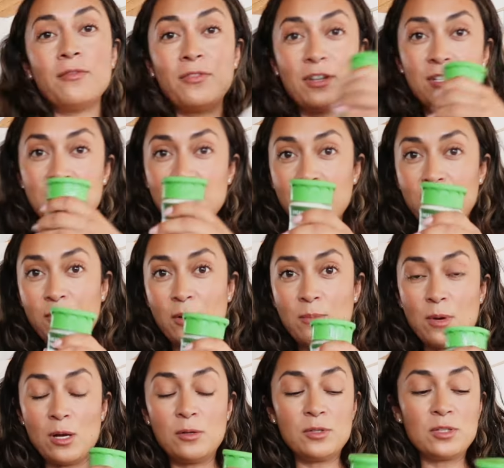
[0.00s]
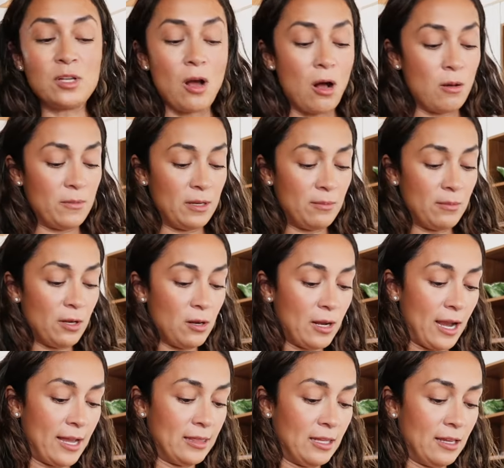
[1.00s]
first and foremost, almond milk.
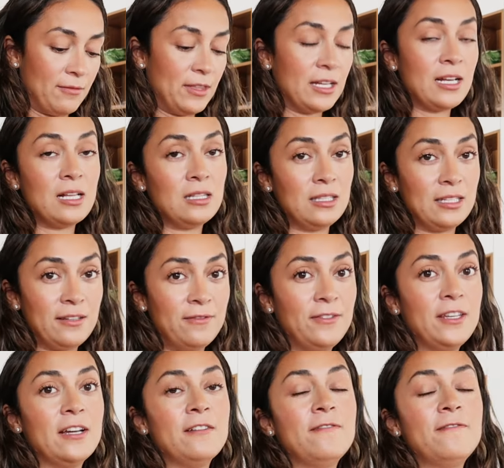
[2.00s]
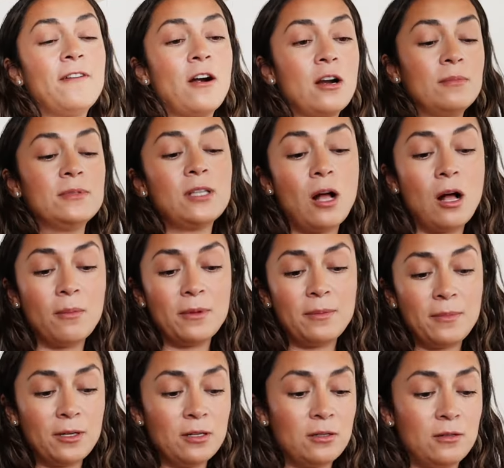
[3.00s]
I love the Califia Farms almond
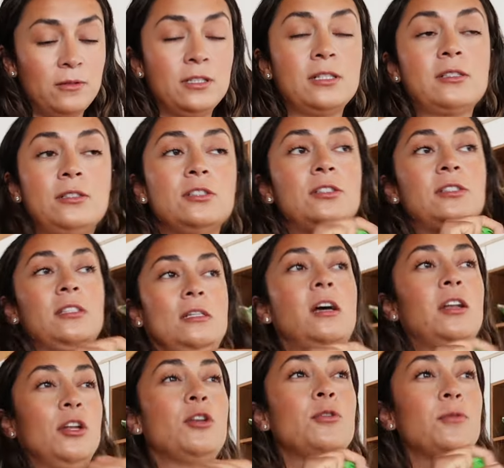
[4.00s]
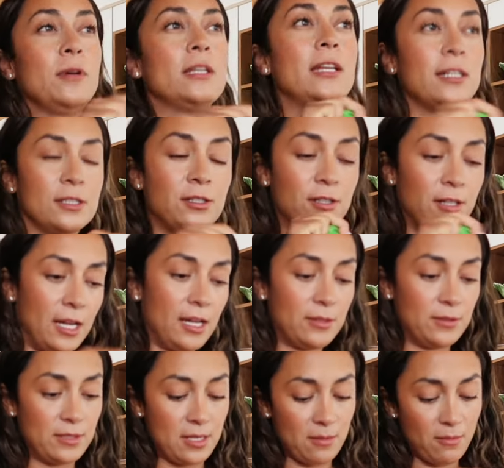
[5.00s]
milk. We just got a new one yesterday
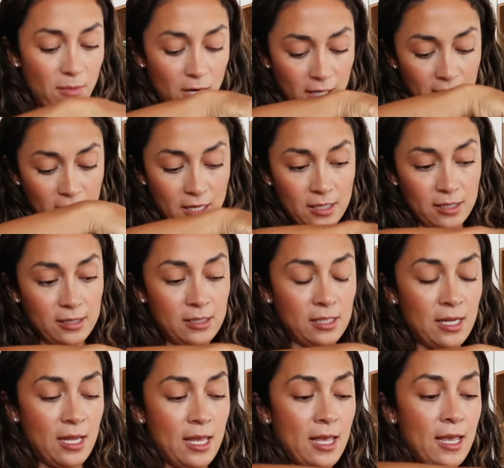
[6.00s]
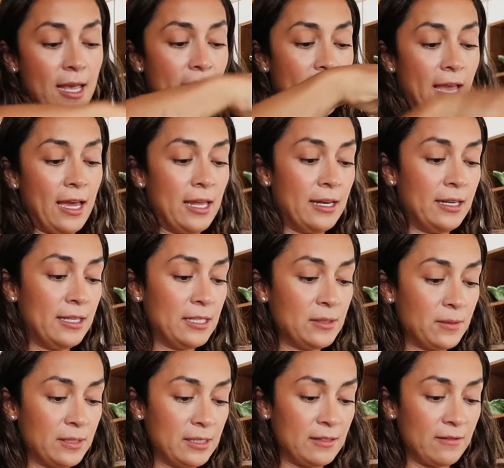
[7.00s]
because it's in the market. And this
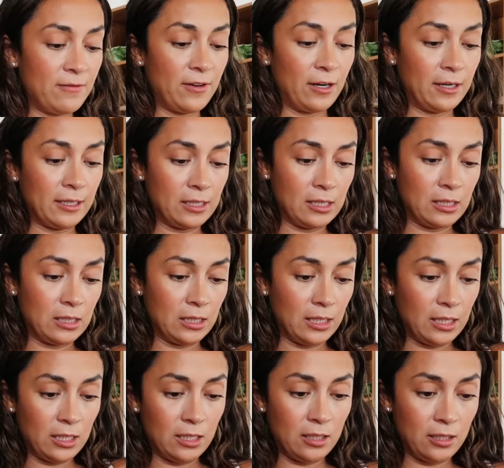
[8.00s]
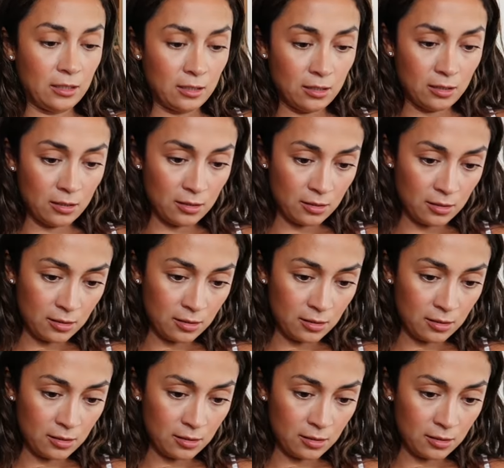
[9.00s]
one is a very clean